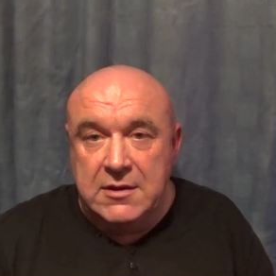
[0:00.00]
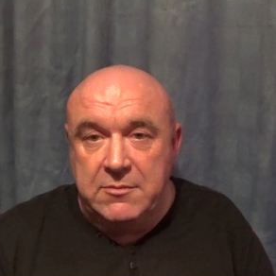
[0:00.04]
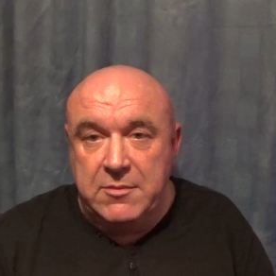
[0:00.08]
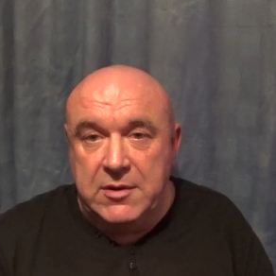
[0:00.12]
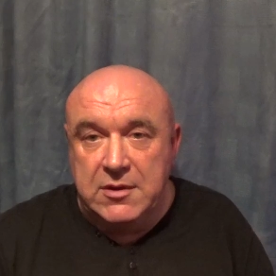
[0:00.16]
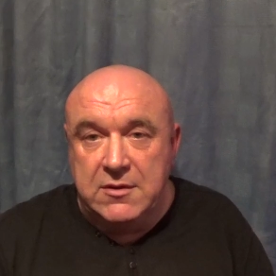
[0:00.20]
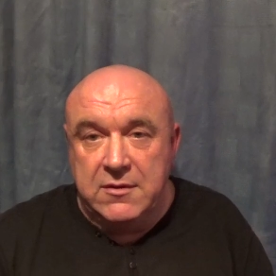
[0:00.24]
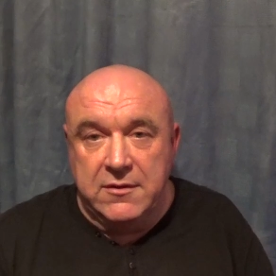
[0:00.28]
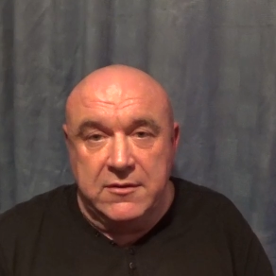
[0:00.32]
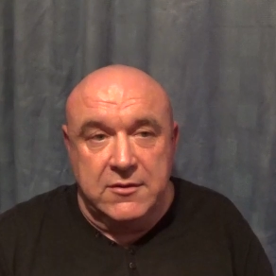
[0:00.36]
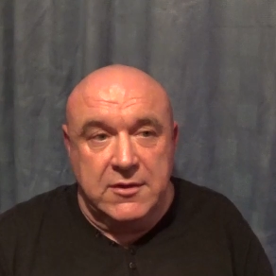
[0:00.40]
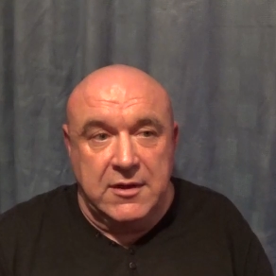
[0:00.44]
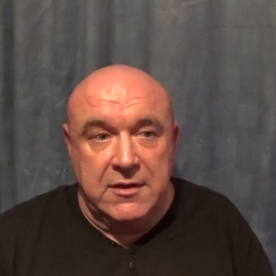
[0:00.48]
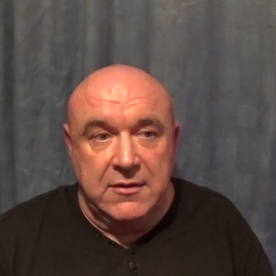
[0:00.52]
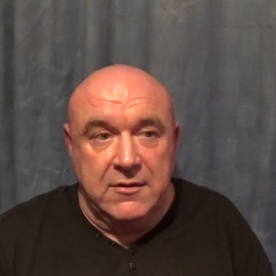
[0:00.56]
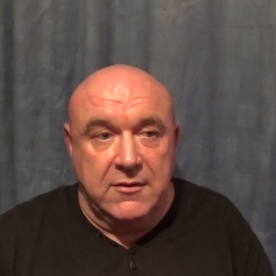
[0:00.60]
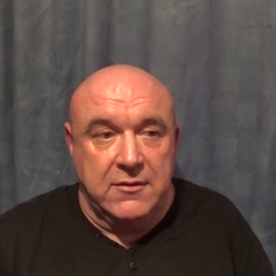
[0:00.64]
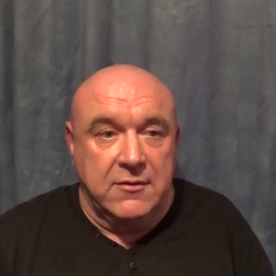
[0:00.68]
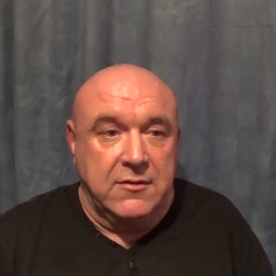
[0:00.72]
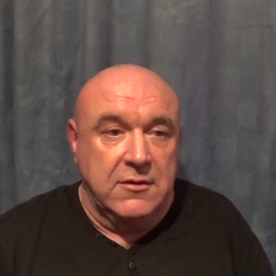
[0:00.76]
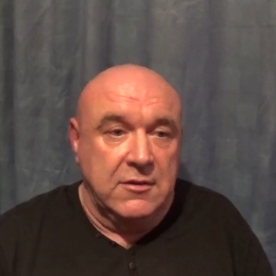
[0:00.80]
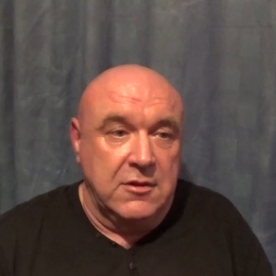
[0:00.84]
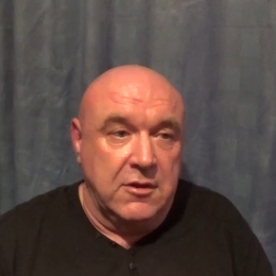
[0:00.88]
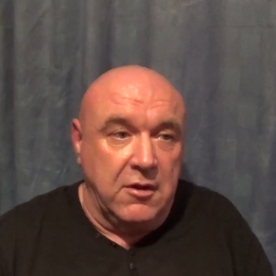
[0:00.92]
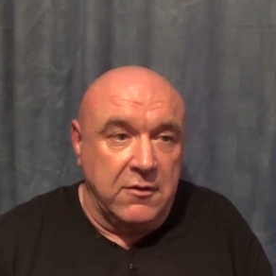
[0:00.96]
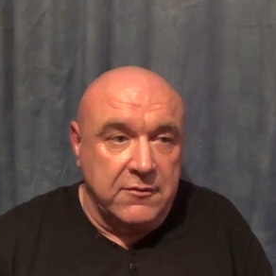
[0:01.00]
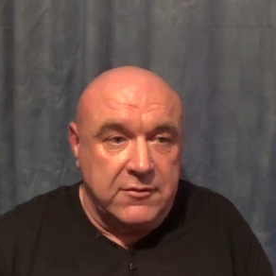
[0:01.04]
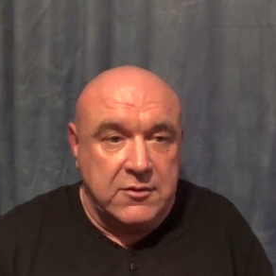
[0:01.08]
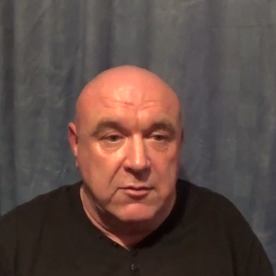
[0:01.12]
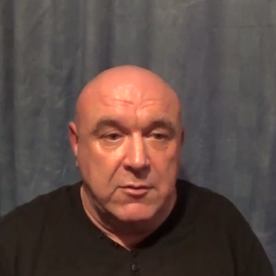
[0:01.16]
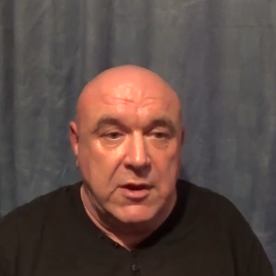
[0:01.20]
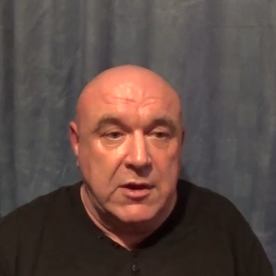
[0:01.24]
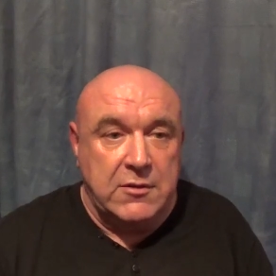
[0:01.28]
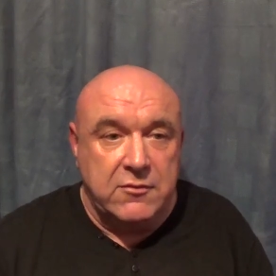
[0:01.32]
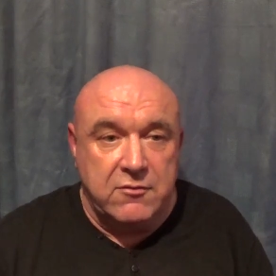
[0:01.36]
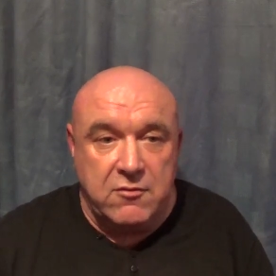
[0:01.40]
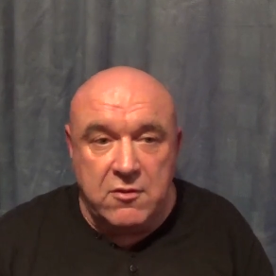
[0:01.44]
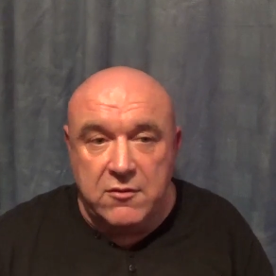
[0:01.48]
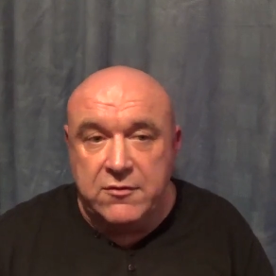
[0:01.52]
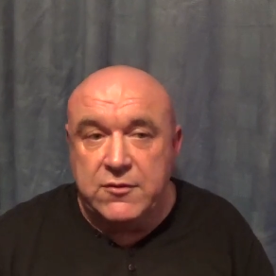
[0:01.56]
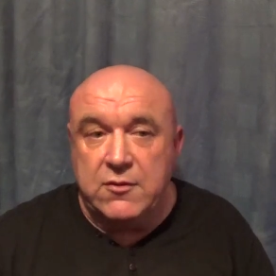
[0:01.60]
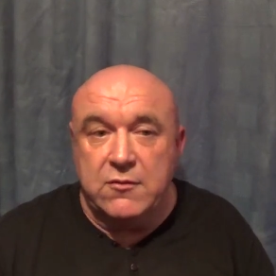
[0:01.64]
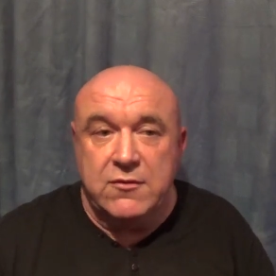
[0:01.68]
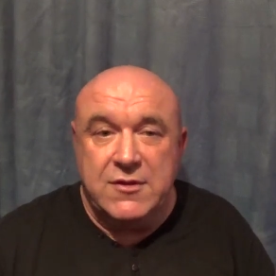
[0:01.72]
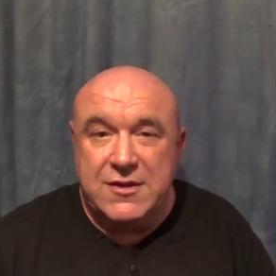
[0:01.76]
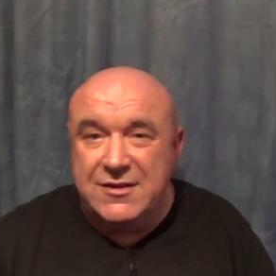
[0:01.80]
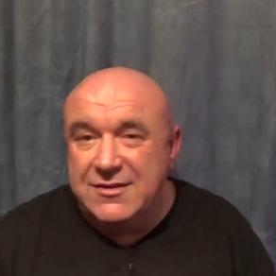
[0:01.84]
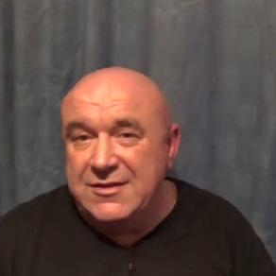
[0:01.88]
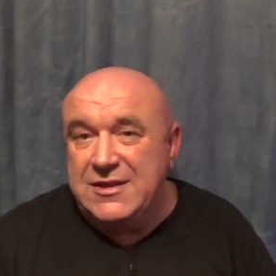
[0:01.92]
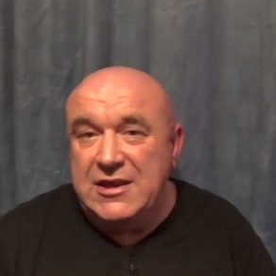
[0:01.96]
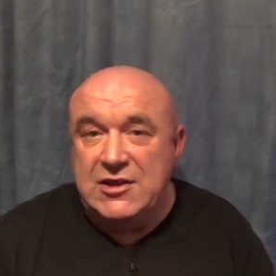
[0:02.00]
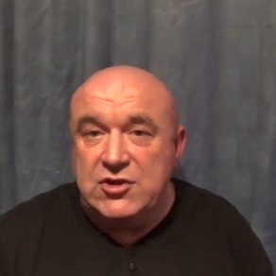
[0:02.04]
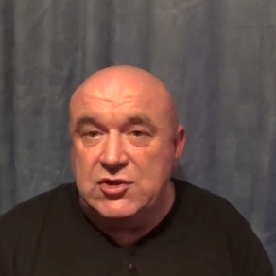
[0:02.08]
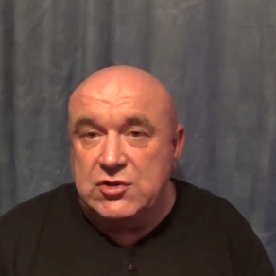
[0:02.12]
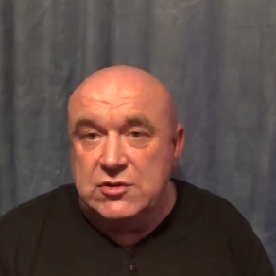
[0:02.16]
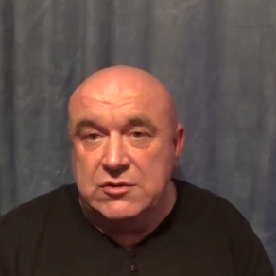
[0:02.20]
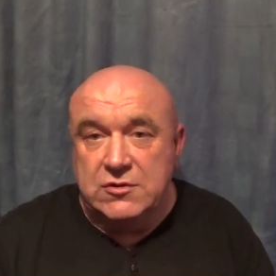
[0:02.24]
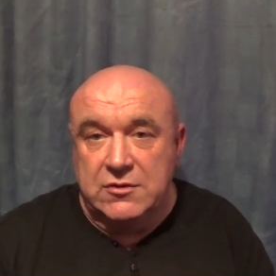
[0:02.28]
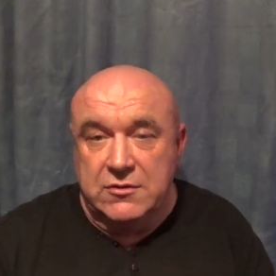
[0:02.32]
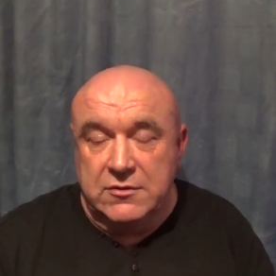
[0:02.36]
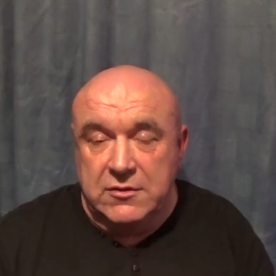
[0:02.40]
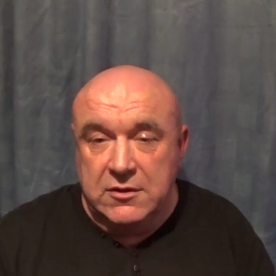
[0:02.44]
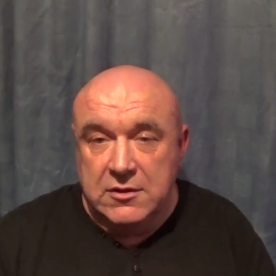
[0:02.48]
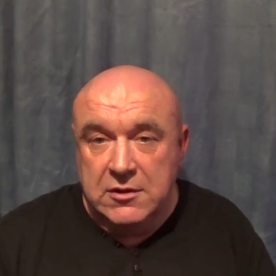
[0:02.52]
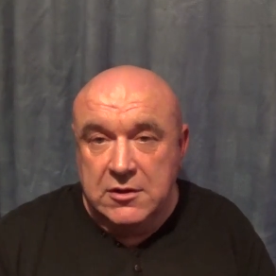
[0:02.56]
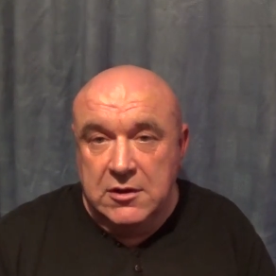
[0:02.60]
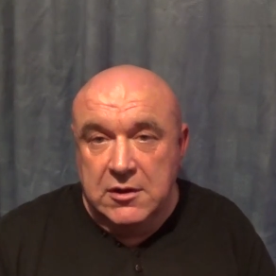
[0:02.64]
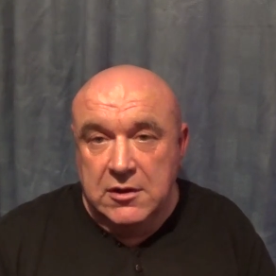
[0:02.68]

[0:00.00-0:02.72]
because in lots of ways we're also conditioned.